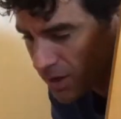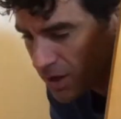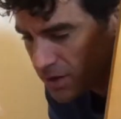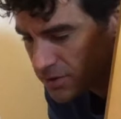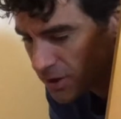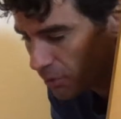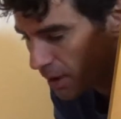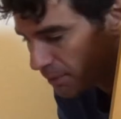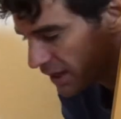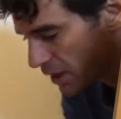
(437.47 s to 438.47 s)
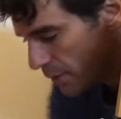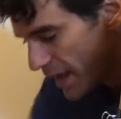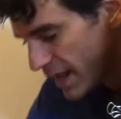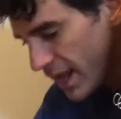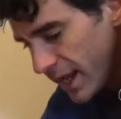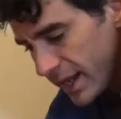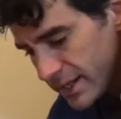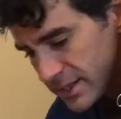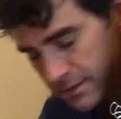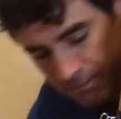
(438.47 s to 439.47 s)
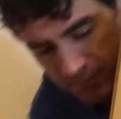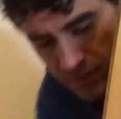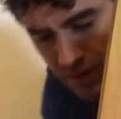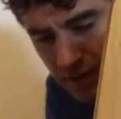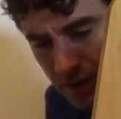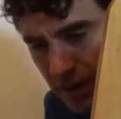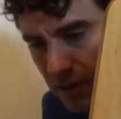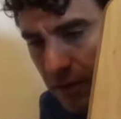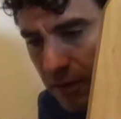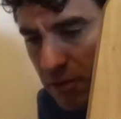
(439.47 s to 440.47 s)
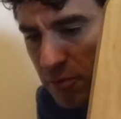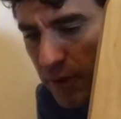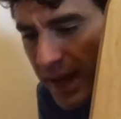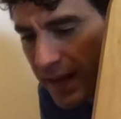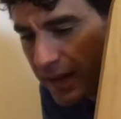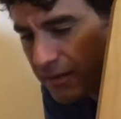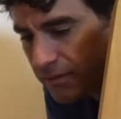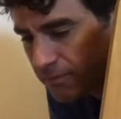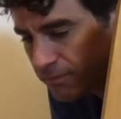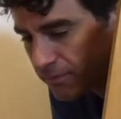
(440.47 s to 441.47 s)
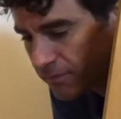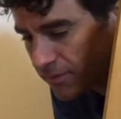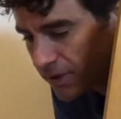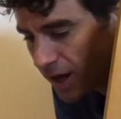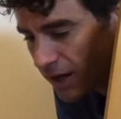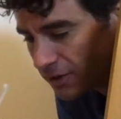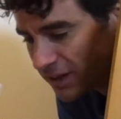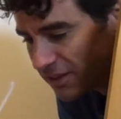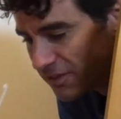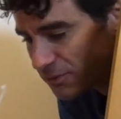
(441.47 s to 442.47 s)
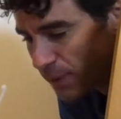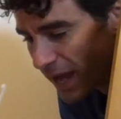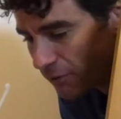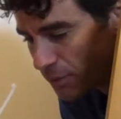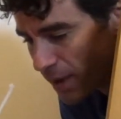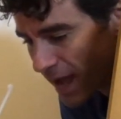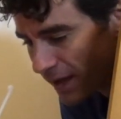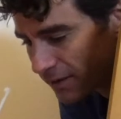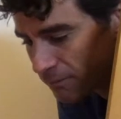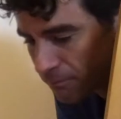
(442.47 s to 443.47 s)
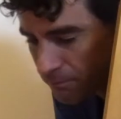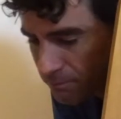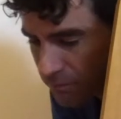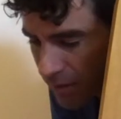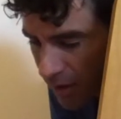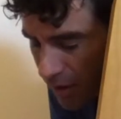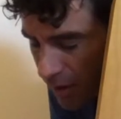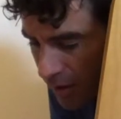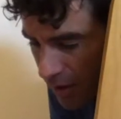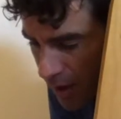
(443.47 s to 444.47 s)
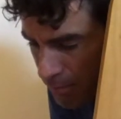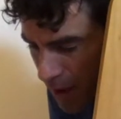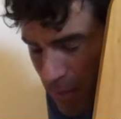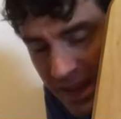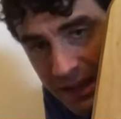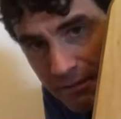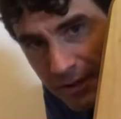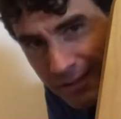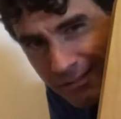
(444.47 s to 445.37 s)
So I'm going to go ahead and thread it underneath this battery pack, maybe even